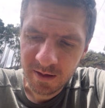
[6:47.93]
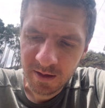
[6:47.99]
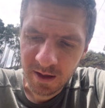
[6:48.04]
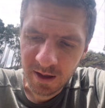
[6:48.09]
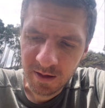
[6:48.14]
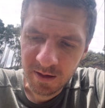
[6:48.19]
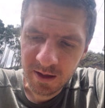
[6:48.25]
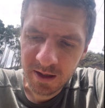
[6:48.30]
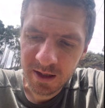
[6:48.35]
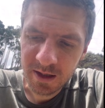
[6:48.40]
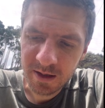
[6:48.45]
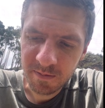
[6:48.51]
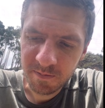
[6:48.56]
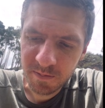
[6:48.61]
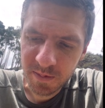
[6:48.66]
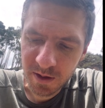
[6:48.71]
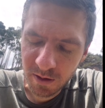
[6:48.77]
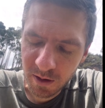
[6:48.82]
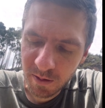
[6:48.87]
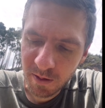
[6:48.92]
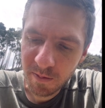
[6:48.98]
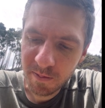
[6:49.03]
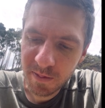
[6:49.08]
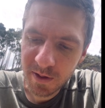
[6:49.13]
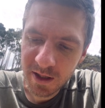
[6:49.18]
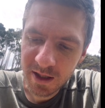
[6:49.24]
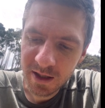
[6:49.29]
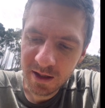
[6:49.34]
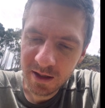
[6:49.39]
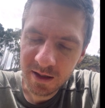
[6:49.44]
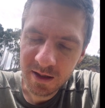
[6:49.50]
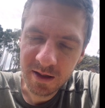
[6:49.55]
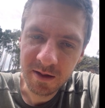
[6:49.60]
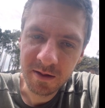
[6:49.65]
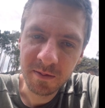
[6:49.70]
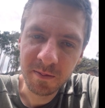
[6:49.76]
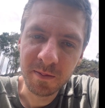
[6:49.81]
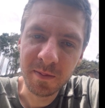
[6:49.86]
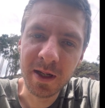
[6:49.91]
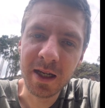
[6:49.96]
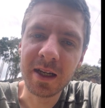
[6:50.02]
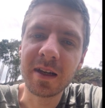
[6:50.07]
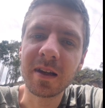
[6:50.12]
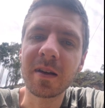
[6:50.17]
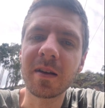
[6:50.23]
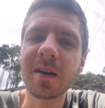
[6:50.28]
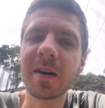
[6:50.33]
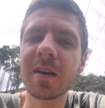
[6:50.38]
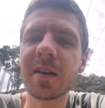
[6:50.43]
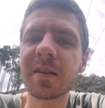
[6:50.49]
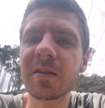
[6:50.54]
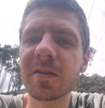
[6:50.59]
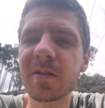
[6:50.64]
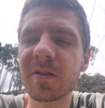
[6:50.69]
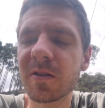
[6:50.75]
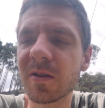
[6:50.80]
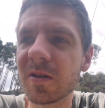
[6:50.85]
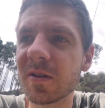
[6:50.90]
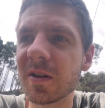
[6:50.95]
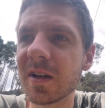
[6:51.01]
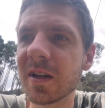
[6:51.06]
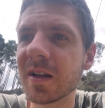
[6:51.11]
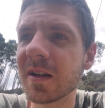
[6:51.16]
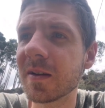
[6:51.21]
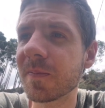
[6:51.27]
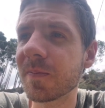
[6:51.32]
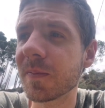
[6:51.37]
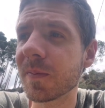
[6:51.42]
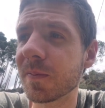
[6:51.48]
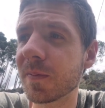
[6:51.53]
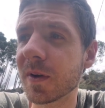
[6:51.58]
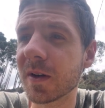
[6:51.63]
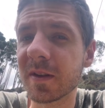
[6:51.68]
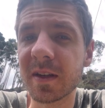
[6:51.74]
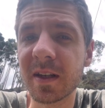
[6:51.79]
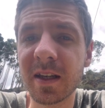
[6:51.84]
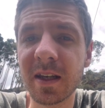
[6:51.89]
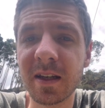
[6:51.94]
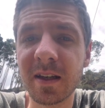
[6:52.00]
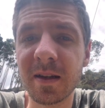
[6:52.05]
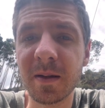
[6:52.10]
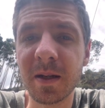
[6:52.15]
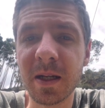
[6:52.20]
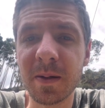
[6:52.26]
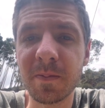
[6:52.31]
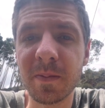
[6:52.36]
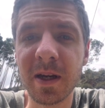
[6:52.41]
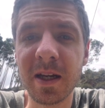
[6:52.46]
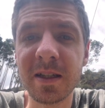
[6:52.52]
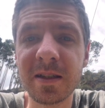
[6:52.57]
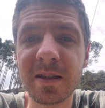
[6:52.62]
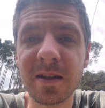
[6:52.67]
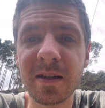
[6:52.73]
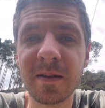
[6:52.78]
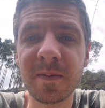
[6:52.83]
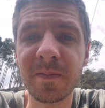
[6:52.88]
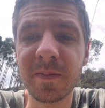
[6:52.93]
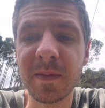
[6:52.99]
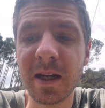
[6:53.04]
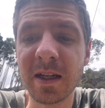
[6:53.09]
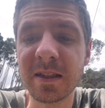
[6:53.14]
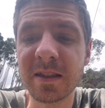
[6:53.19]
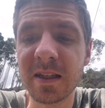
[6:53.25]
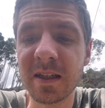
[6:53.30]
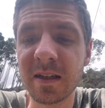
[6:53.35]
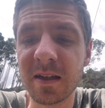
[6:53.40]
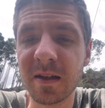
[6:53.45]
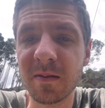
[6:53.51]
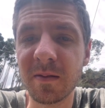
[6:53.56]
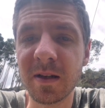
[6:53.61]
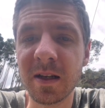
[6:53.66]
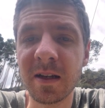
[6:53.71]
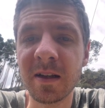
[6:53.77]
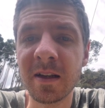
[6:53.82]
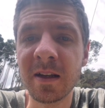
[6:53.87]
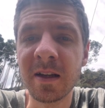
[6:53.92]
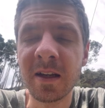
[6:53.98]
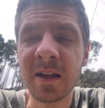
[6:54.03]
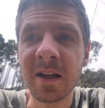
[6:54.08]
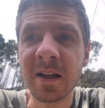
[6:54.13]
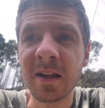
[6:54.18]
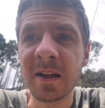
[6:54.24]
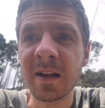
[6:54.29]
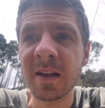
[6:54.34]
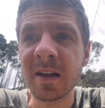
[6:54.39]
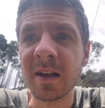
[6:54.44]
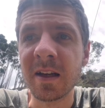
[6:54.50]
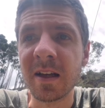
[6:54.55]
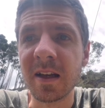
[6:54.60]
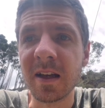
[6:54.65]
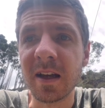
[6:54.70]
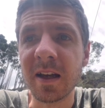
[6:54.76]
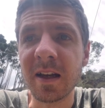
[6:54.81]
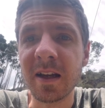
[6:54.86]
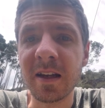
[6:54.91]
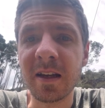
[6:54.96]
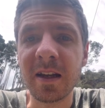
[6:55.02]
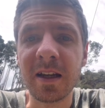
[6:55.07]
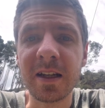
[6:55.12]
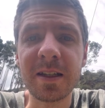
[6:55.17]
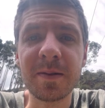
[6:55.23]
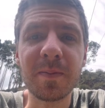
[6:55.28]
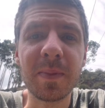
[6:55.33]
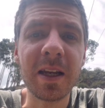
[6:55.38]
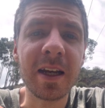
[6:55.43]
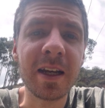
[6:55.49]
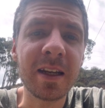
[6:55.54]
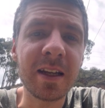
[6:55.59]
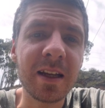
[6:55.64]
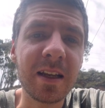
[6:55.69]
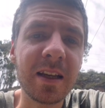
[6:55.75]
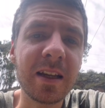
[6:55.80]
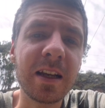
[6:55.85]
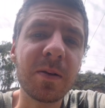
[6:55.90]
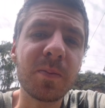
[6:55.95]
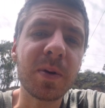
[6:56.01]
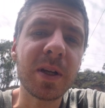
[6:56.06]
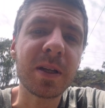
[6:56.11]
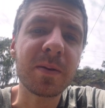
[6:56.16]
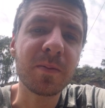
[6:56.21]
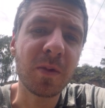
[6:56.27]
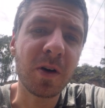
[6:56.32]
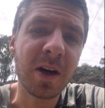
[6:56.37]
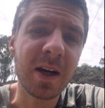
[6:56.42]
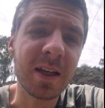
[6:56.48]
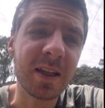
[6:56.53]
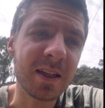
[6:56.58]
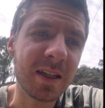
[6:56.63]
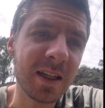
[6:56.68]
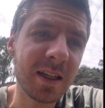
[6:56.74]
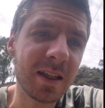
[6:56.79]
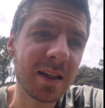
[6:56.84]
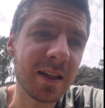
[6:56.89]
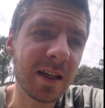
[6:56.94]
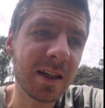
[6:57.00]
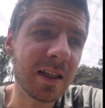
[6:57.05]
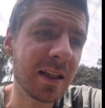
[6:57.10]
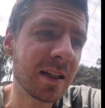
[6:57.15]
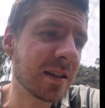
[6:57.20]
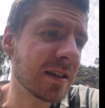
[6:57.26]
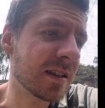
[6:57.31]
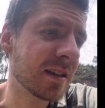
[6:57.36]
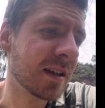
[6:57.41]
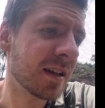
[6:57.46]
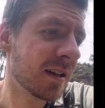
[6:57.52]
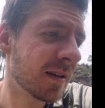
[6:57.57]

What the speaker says: I will probably make another tutorial about kick and bass. I think I will, and explain a little bit more in details